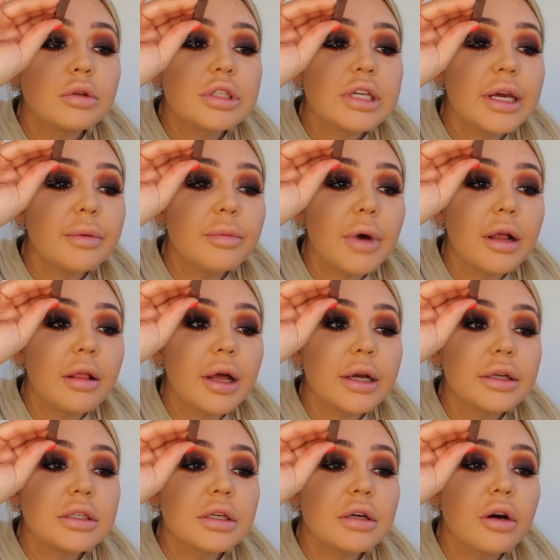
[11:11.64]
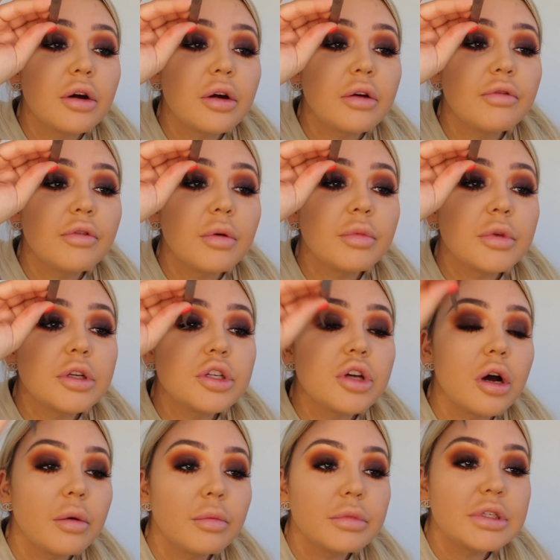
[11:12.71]
Tip, I like to go from the
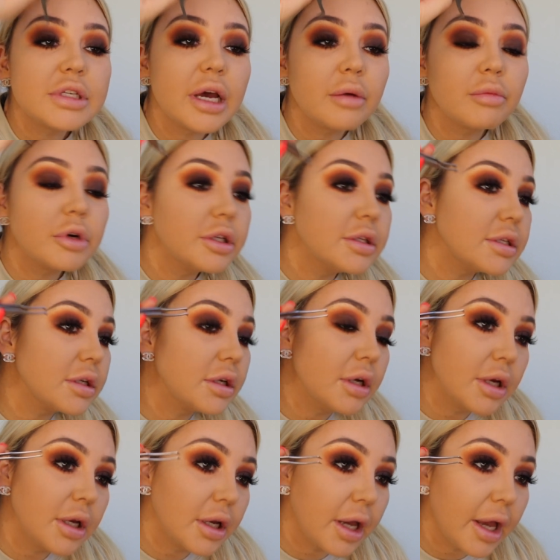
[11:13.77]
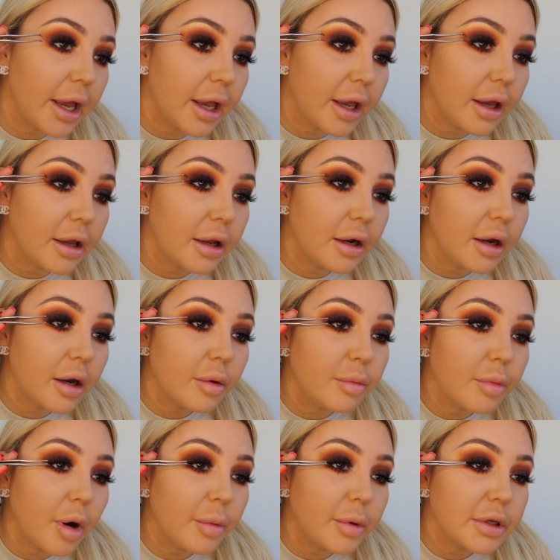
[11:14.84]
top downwards and
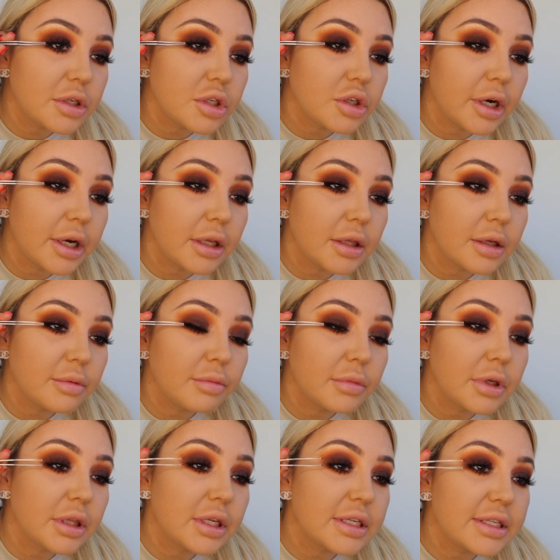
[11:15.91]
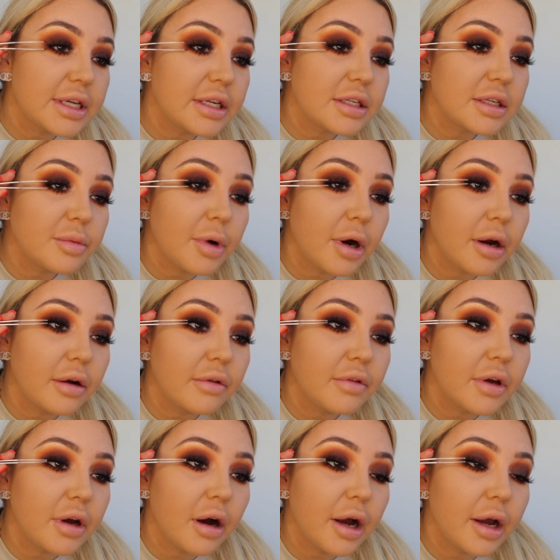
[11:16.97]
pop it straight in the center part of
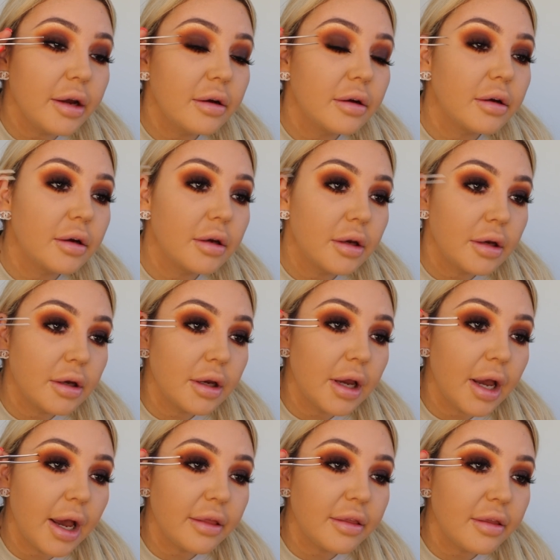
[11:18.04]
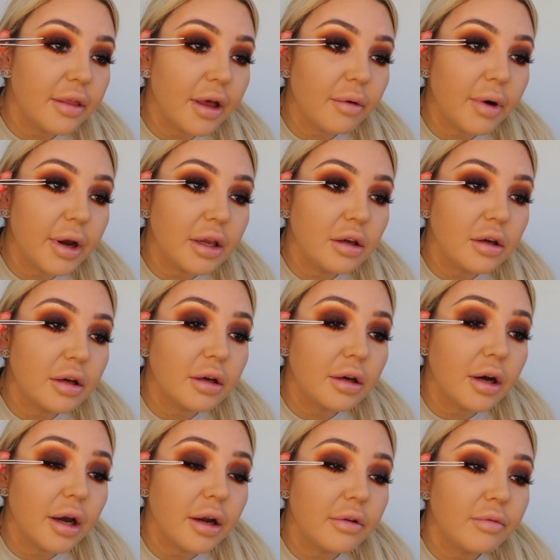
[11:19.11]
the eye, and then that way you can
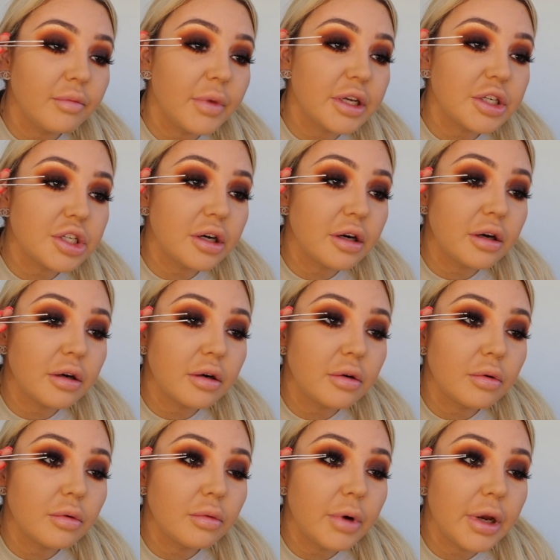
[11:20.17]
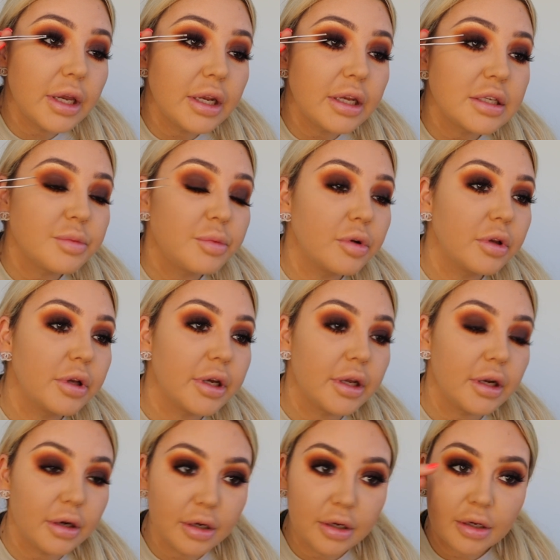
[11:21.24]
kind of measure where you need to pull
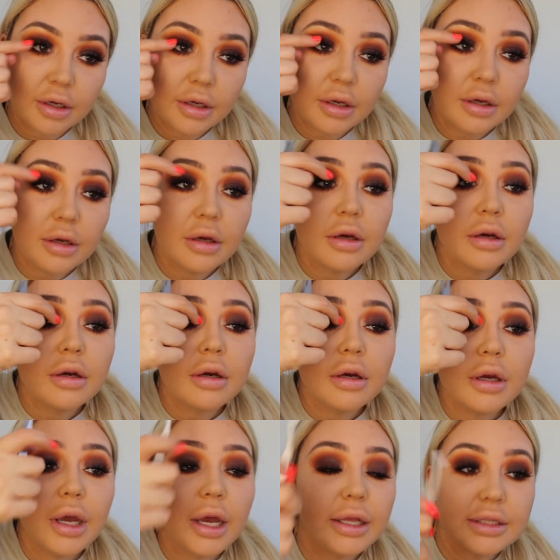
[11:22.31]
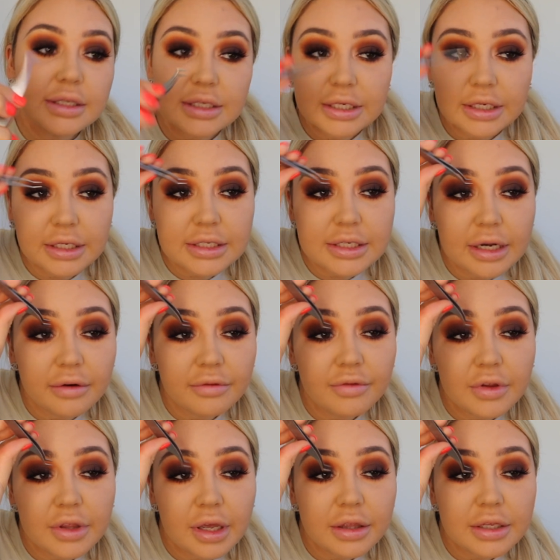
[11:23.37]
it and stick it down
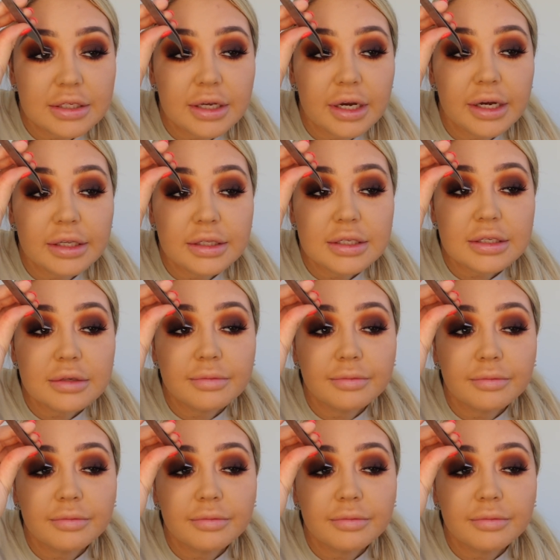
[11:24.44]
for the other sides.